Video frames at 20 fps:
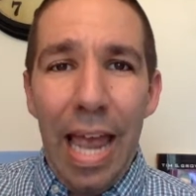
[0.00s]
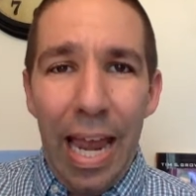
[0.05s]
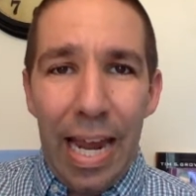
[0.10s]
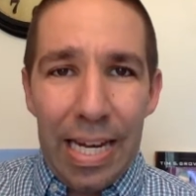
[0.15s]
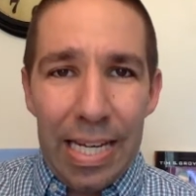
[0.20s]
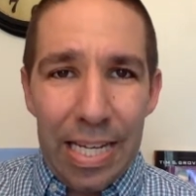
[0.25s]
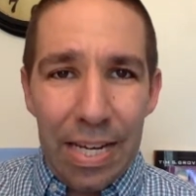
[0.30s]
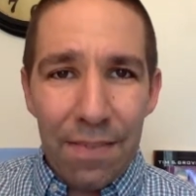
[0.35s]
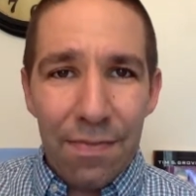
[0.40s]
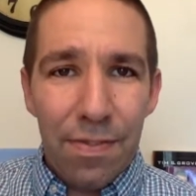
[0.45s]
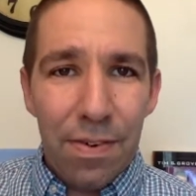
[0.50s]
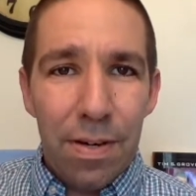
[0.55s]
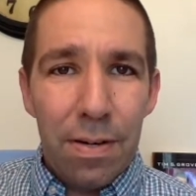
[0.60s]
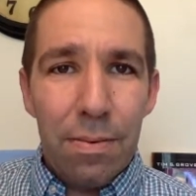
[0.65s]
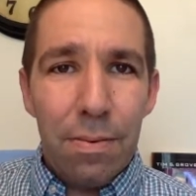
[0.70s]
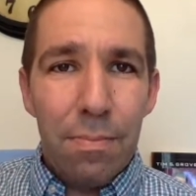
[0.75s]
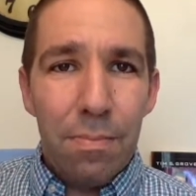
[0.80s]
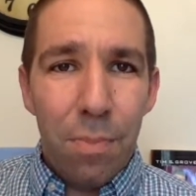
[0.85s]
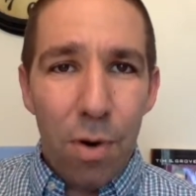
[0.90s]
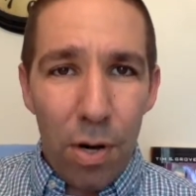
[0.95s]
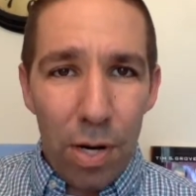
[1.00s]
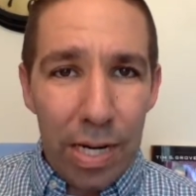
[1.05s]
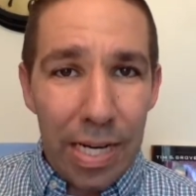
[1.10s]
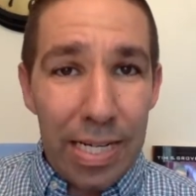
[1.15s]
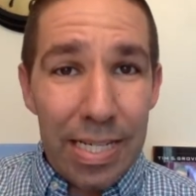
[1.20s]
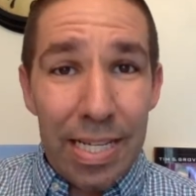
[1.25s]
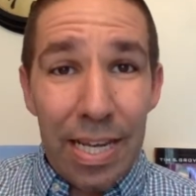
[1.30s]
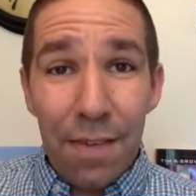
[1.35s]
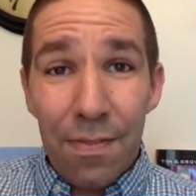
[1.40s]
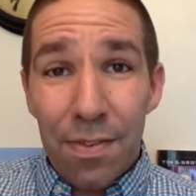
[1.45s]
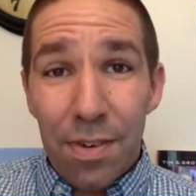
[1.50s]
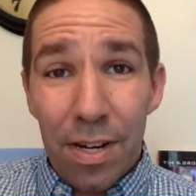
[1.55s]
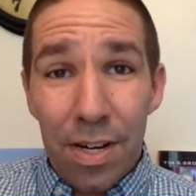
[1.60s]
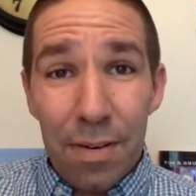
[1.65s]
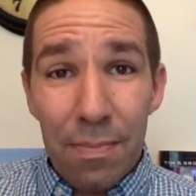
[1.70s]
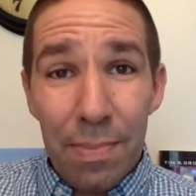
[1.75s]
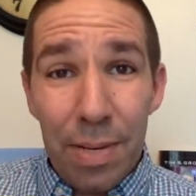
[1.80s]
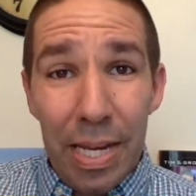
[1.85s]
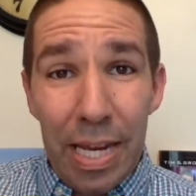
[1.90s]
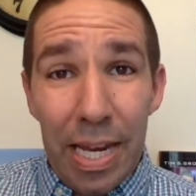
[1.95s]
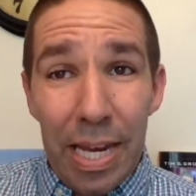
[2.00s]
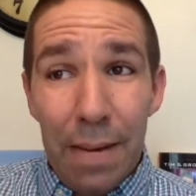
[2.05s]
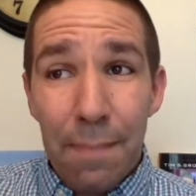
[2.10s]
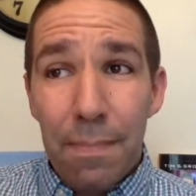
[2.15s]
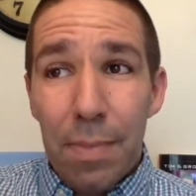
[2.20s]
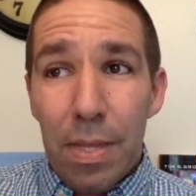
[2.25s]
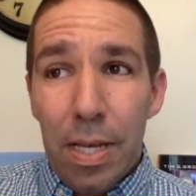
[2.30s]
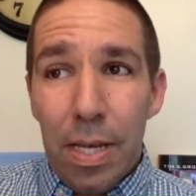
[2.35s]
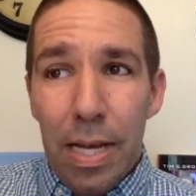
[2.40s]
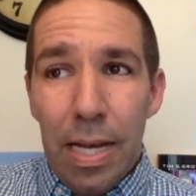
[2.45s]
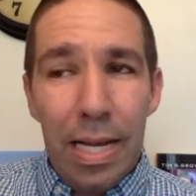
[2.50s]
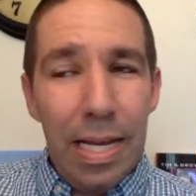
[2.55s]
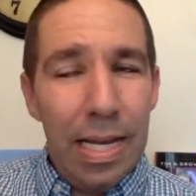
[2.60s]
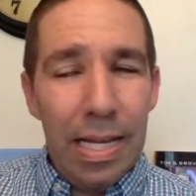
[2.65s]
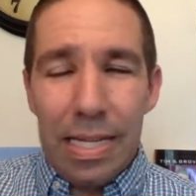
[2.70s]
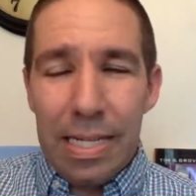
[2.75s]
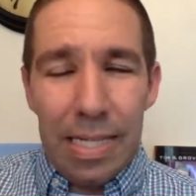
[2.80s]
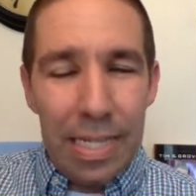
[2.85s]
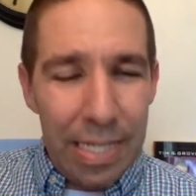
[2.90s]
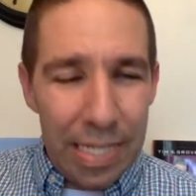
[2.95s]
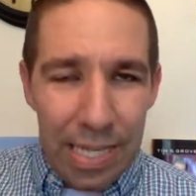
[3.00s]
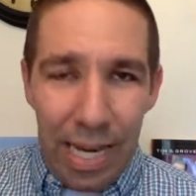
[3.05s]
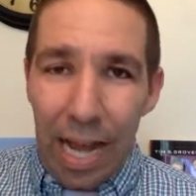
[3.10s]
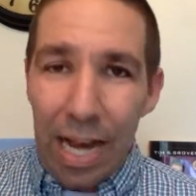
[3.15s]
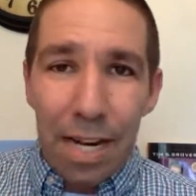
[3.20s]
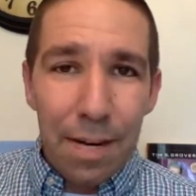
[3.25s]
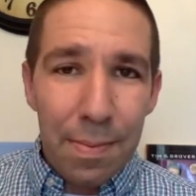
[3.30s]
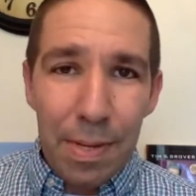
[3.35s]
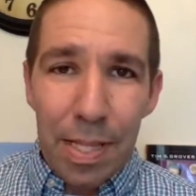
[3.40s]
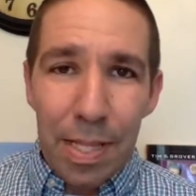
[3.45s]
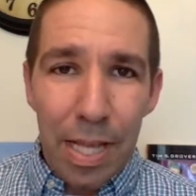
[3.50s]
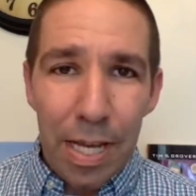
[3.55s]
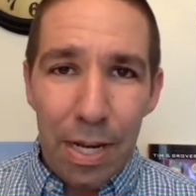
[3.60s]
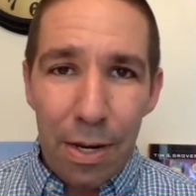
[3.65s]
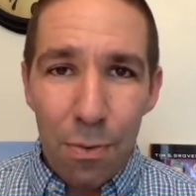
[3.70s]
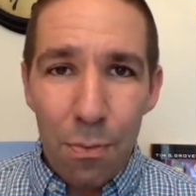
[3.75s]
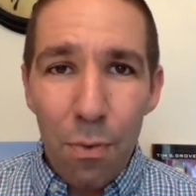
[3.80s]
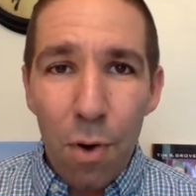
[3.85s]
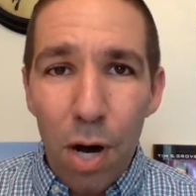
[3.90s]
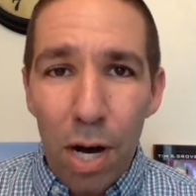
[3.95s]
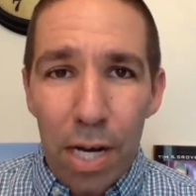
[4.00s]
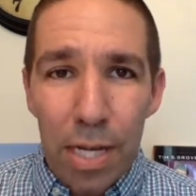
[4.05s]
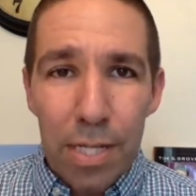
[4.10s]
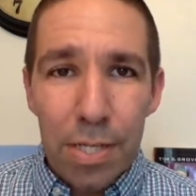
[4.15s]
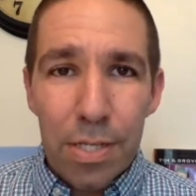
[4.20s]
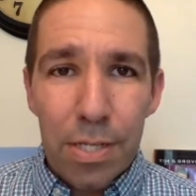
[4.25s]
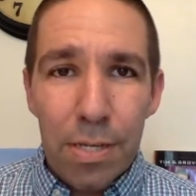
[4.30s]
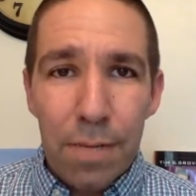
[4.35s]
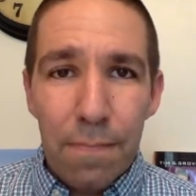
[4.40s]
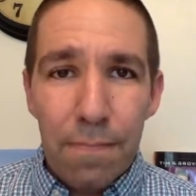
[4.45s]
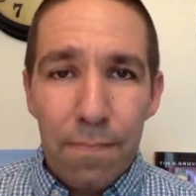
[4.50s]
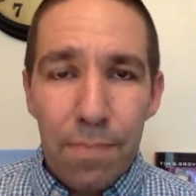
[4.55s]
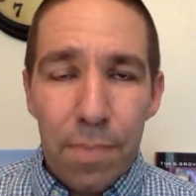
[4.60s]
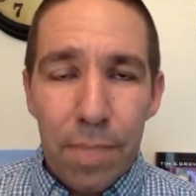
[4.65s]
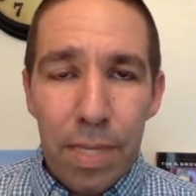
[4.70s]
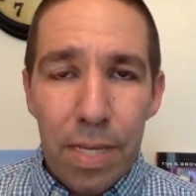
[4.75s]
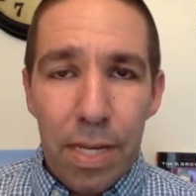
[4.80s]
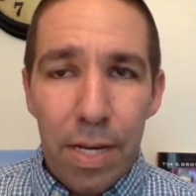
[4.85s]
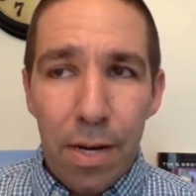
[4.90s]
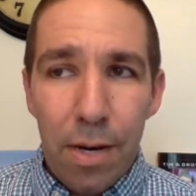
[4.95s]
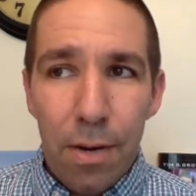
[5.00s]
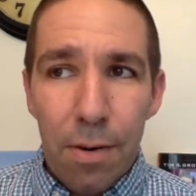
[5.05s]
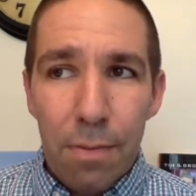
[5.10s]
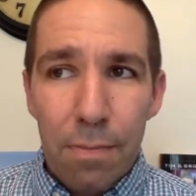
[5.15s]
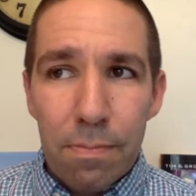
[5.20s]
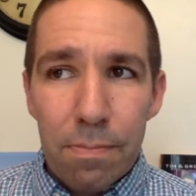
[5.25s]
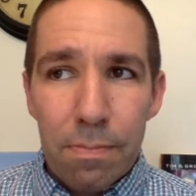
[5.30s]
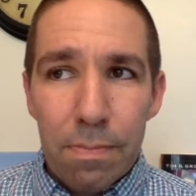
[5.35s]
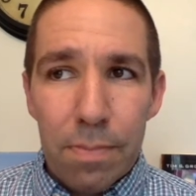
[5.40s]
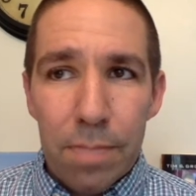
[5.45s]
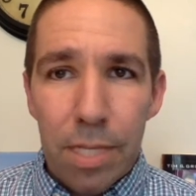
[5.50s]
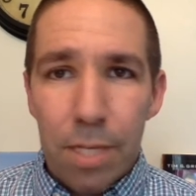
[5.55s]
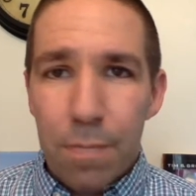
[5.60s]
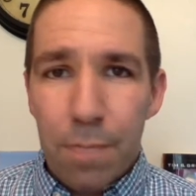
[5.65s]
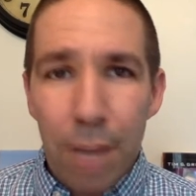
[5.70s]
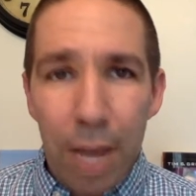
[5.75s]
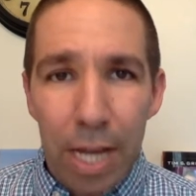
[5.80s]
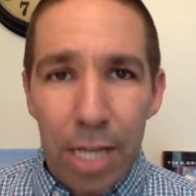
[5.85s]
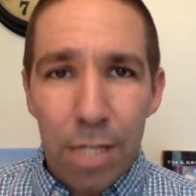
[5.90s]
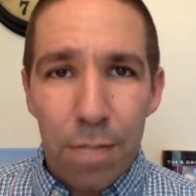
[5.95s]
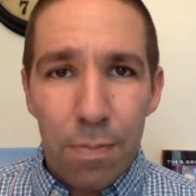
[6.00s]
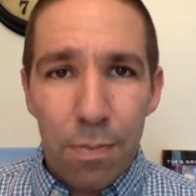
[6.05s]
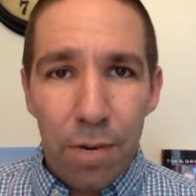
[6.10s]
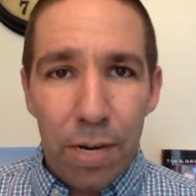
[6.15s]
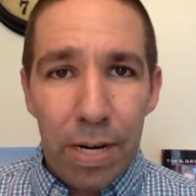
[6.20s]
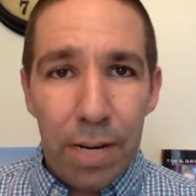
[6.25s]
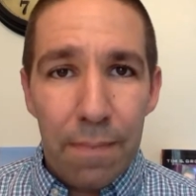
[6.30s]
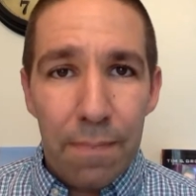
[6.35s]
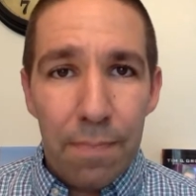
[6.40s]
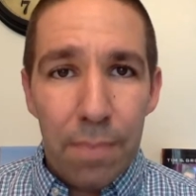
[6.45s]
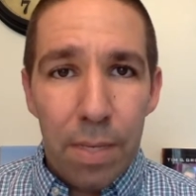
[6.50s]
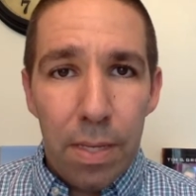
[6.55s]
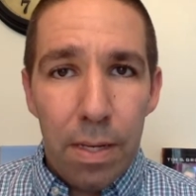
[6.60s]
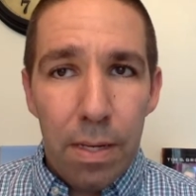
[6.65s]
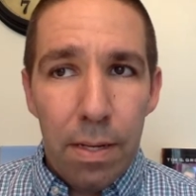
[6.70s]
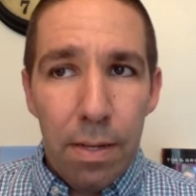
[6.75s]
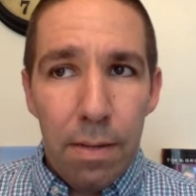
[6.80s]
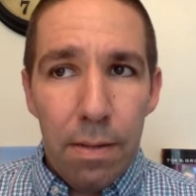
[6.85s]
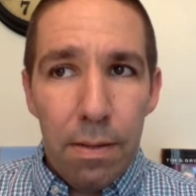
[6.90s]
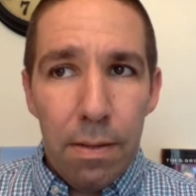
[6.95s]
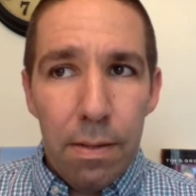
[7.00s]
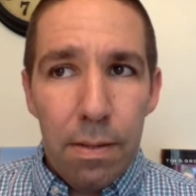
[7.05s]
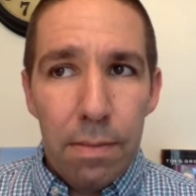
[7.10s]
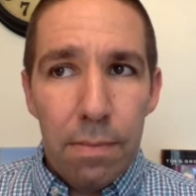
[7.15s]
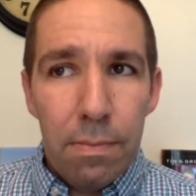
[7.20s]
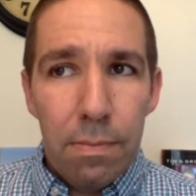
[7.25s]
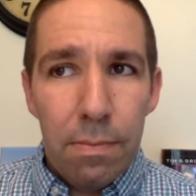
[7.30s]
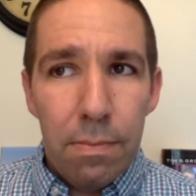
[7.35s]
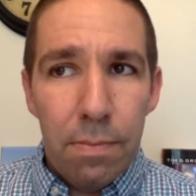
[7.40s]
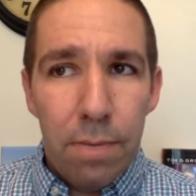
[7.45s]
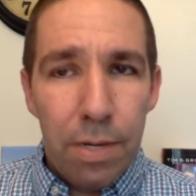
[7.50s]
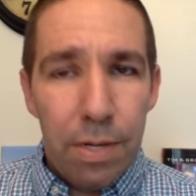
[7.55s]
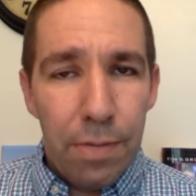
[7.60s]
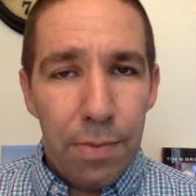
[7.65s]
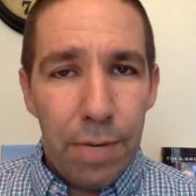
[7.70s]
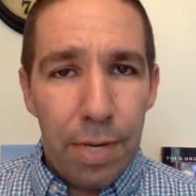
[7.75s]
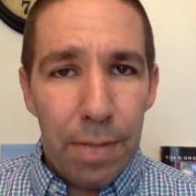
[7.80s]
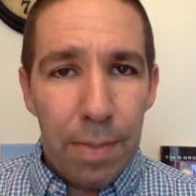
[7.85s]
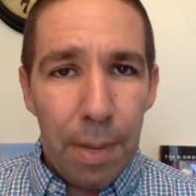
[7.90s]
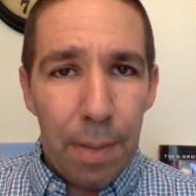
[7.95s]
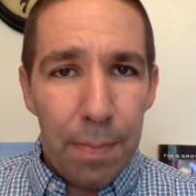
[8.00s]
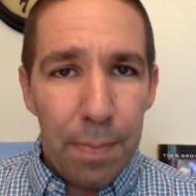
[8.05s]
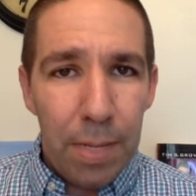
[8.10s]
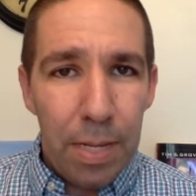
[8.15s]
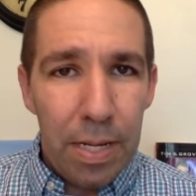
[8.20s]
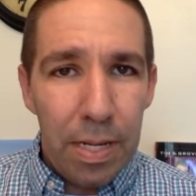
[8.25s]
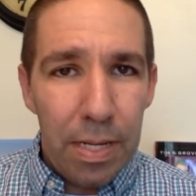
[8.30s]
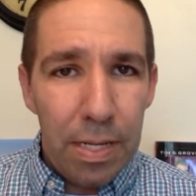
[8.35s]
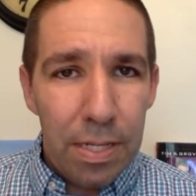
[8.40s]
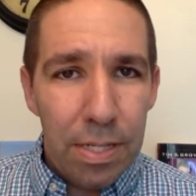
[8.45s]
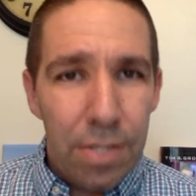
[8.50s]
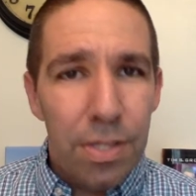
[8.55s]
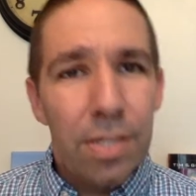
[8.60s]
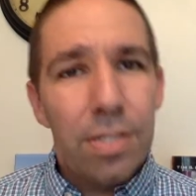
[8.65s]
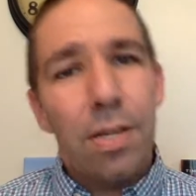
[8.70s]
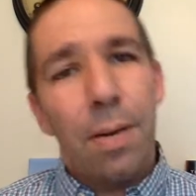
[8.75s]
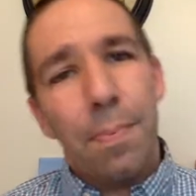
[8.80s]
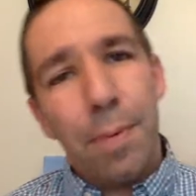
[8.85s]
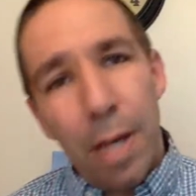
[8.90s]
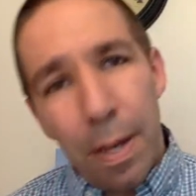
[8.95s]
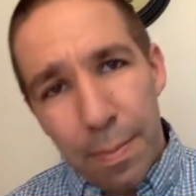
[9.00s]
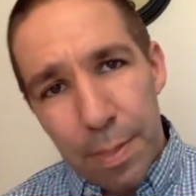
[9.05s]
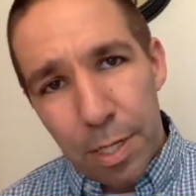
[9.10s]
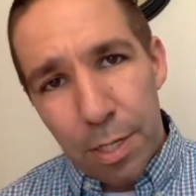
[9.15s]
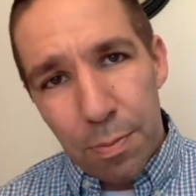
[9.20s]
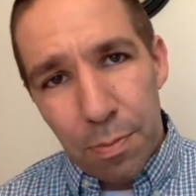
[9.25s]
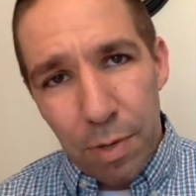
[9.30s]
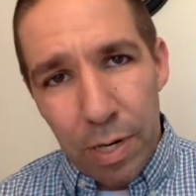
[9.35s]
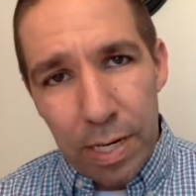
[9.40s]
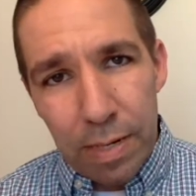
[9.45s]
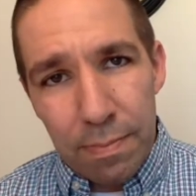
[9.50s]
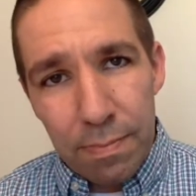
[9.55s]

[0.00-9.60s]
a different market. It's definitely going to be, it's not going to be like it was, you know, this past spring when you come up to this upcoming spring.